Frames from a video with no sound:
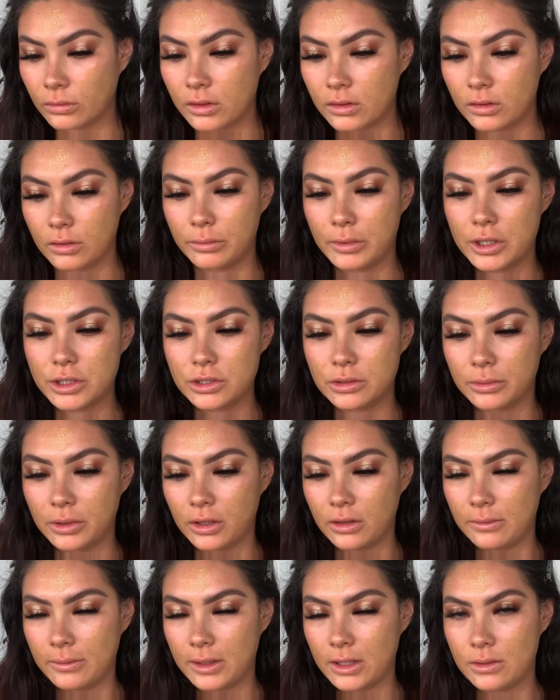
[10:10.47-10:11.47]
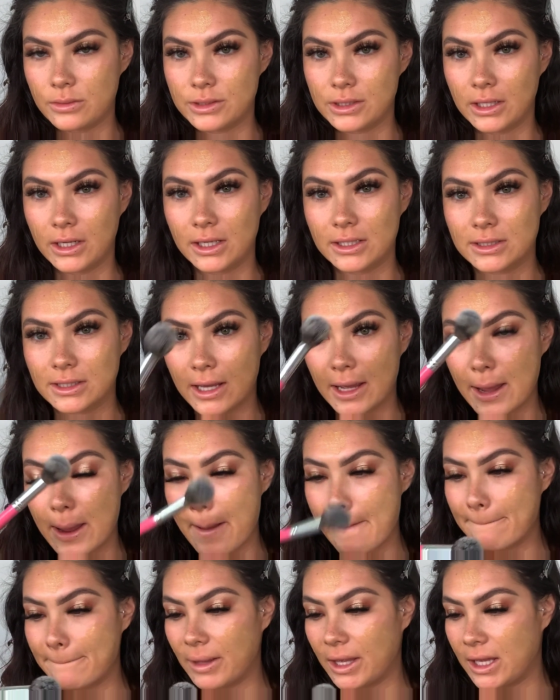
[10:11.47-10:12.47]
Brush I'm going to be using is a
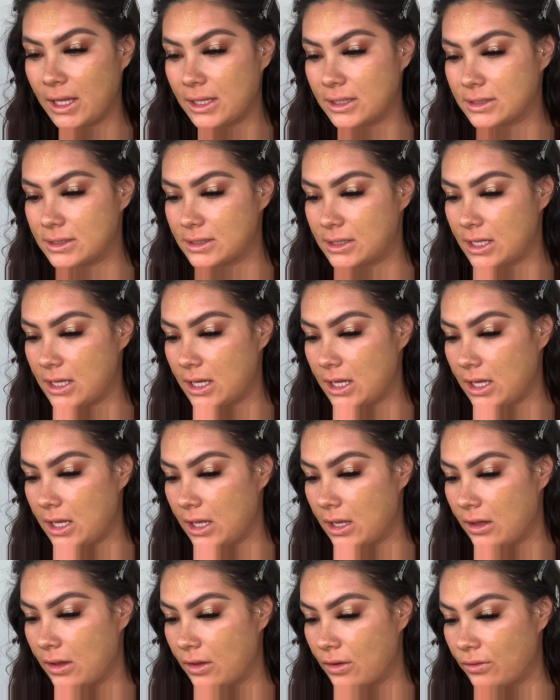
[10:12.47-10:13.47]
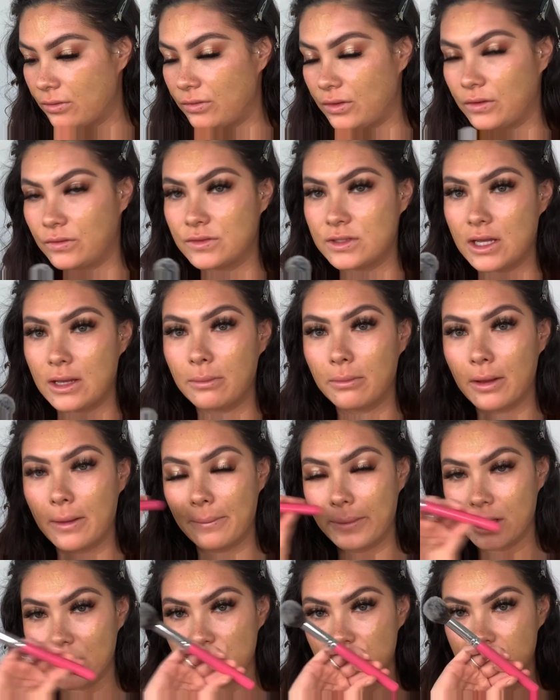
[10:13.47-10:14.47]
Pixi 15 by
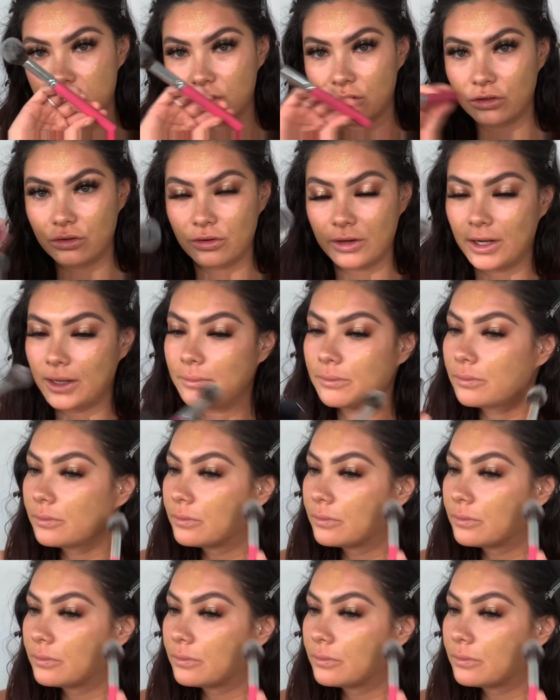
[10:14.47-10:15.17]
Peaches and Cream.